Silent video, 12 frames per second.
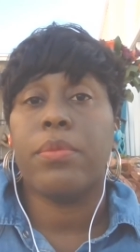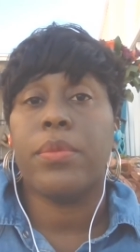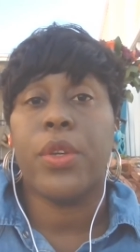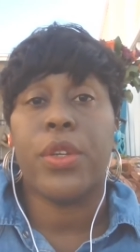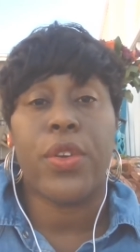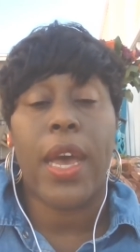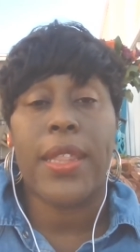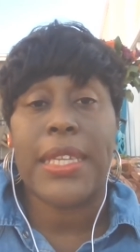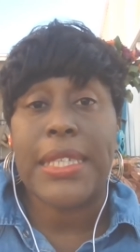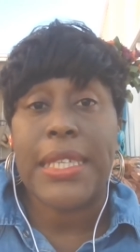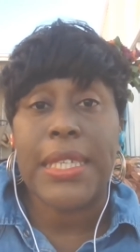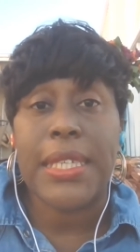You can try the
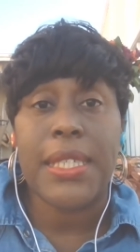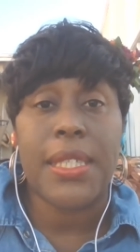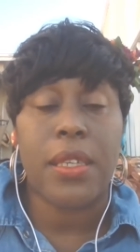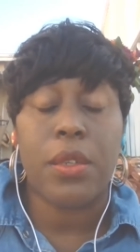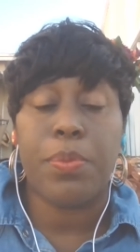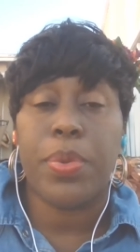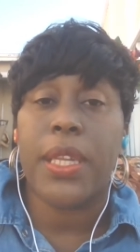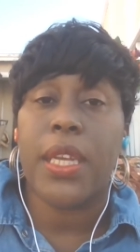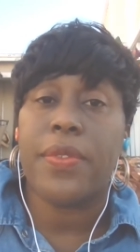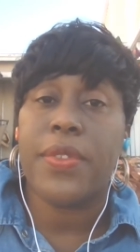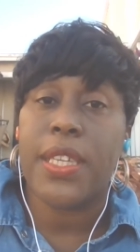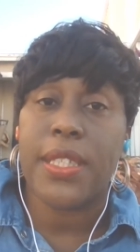teas. There are plenty
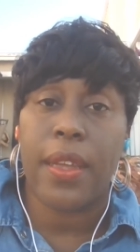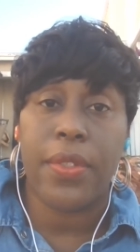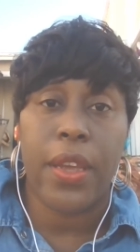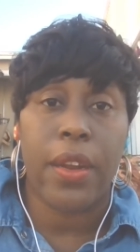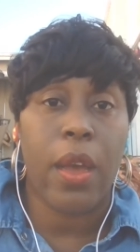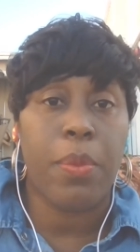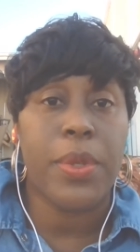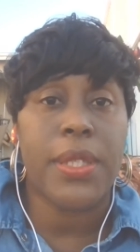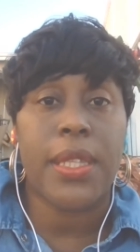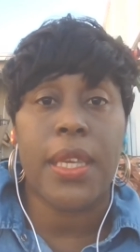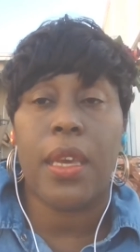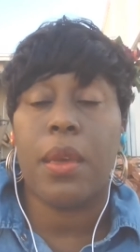of teas out there to help you
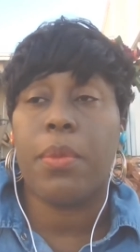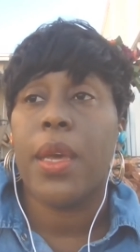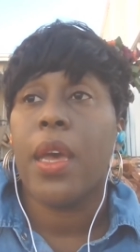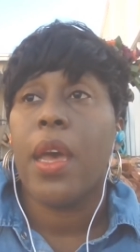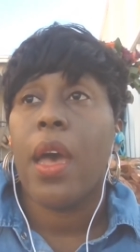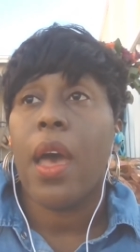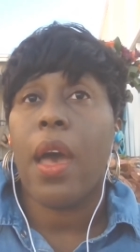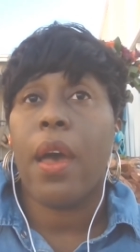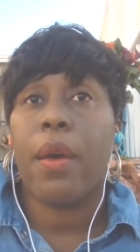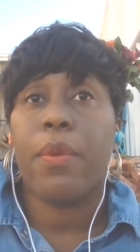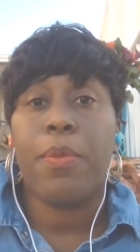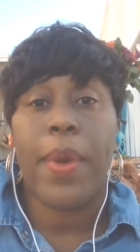sleep.
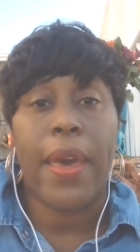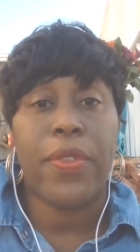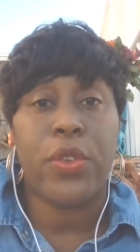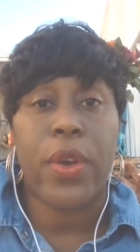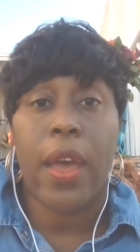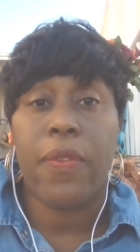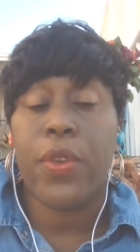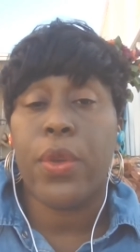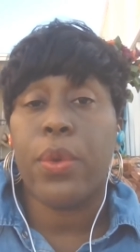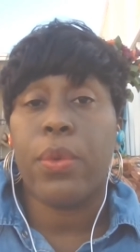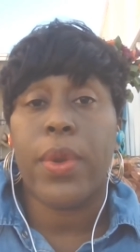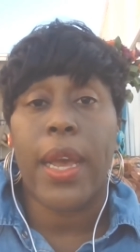You may have to try a
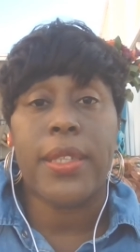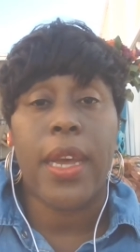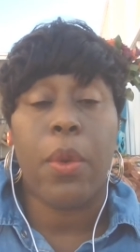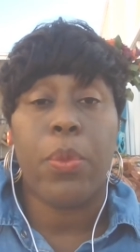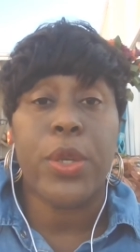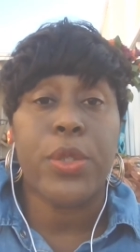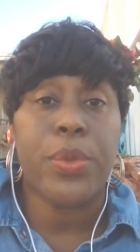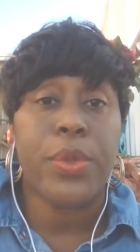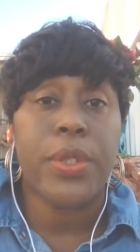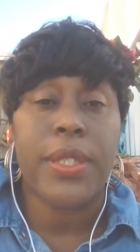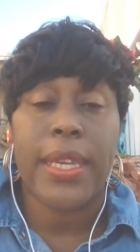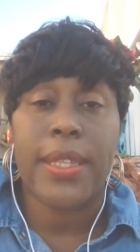few nighttime
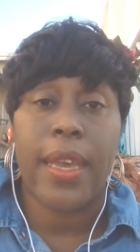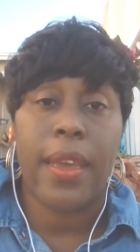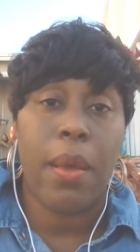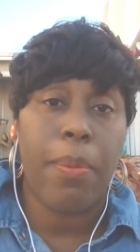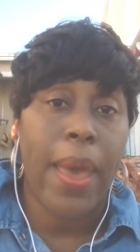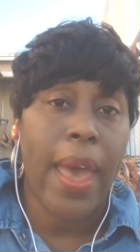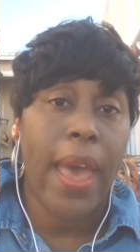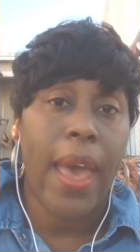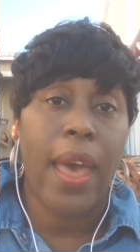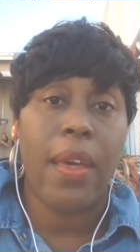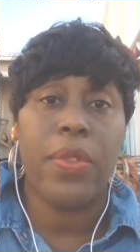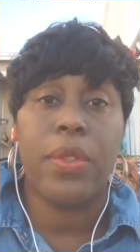rituals like taking a
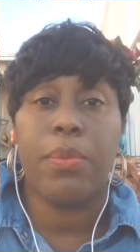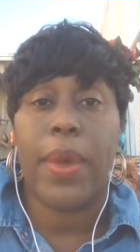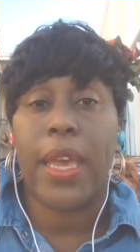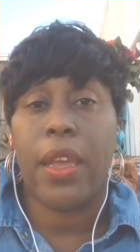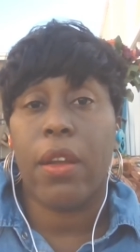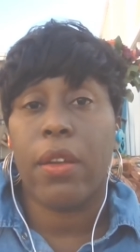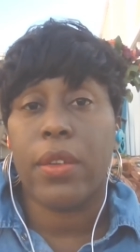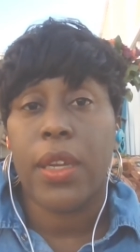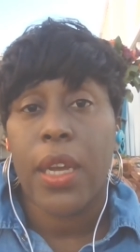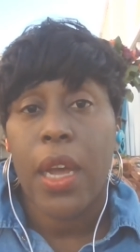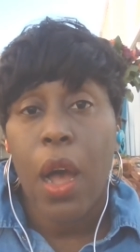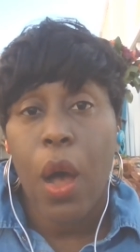bath, making your
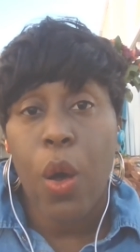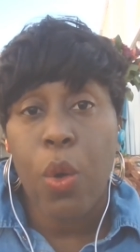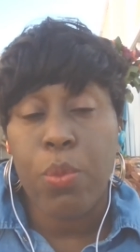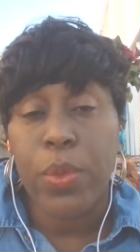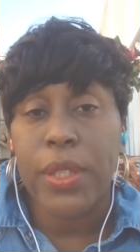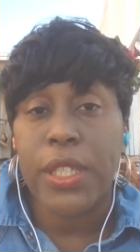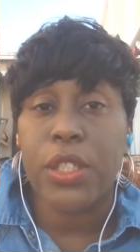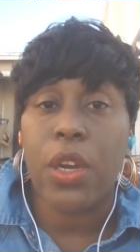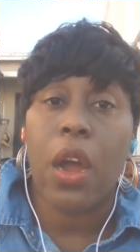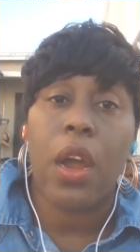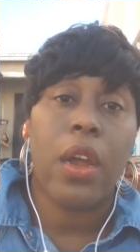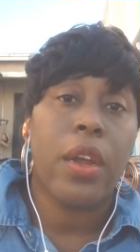home really
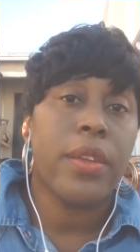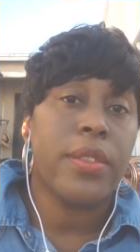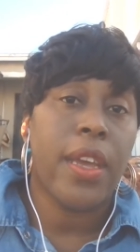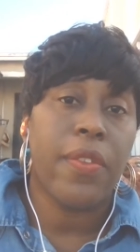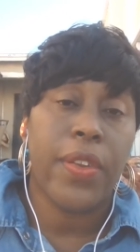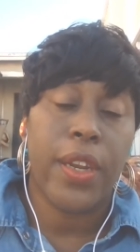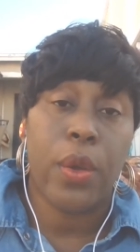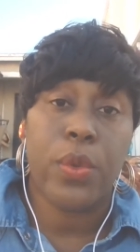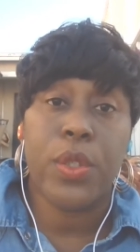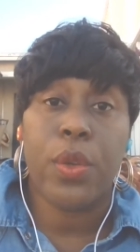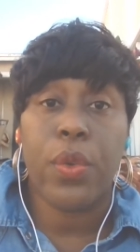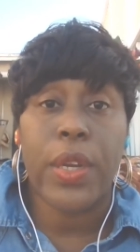dark, definitely no
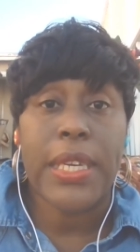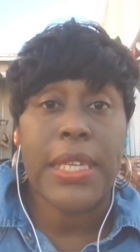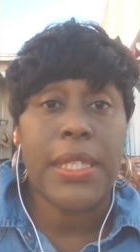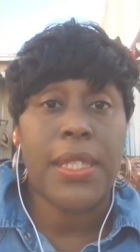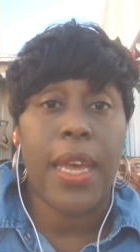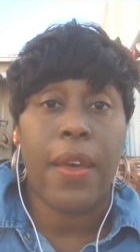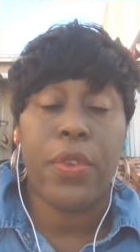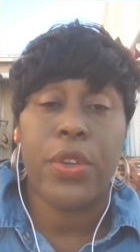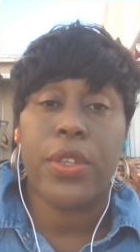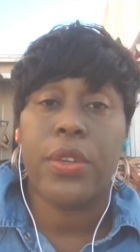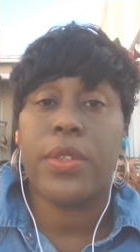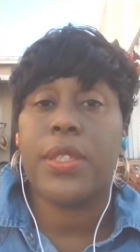screens after a
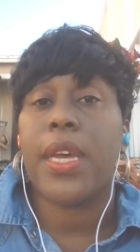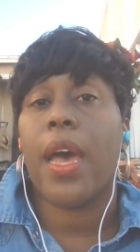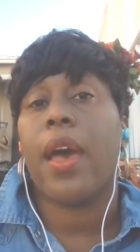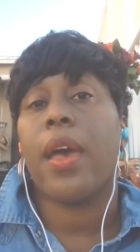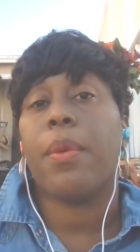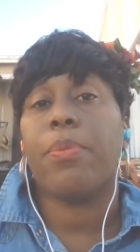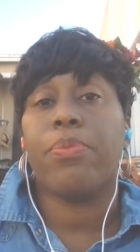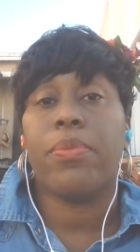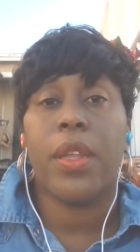certain time.